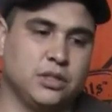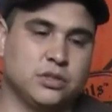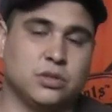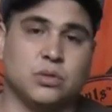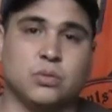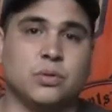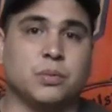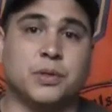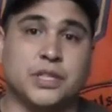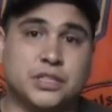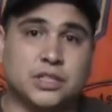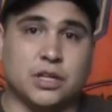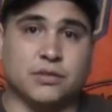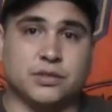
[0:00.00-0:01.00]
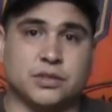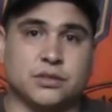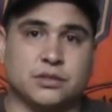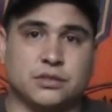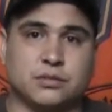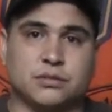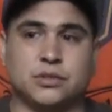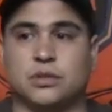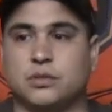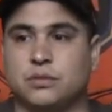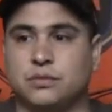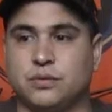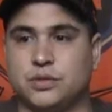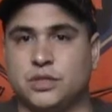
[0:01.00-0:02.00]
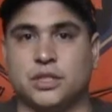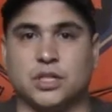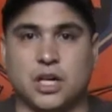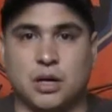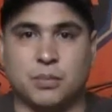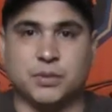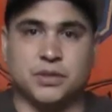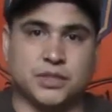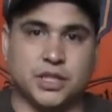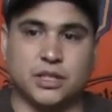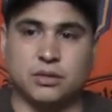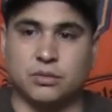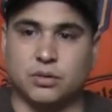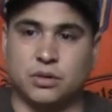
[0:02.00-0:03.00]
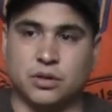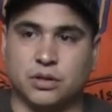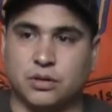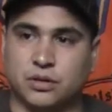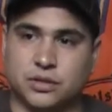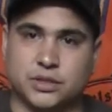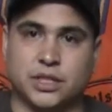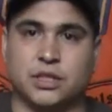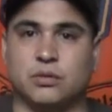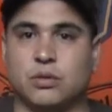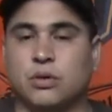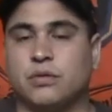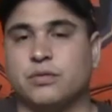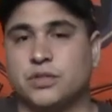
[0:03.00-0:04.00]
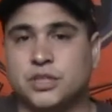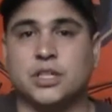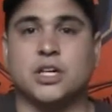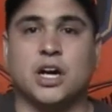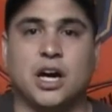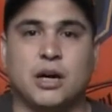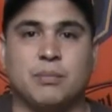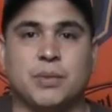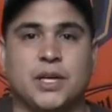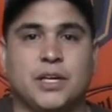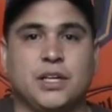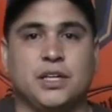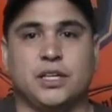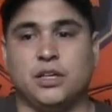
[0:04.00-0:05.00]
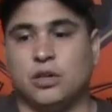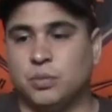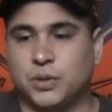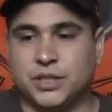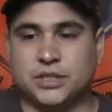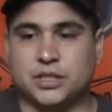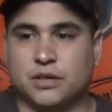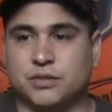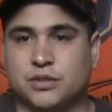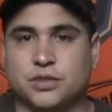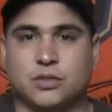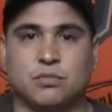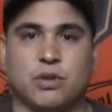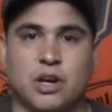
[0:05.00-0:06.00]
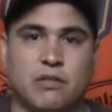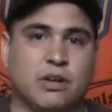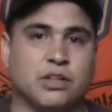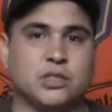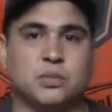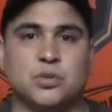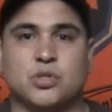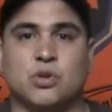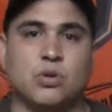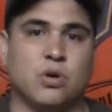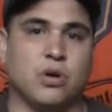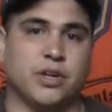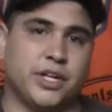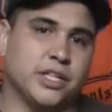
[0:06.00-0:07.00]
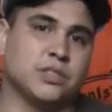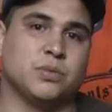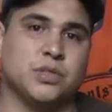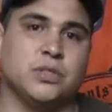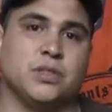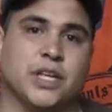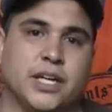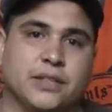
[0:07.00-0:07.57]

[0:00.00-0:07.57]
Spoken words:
So we're police officers. So we see a cop on the side of the road, on the side of the road. If you see a cop, a police officer riding around his patrol car, yes, we do that.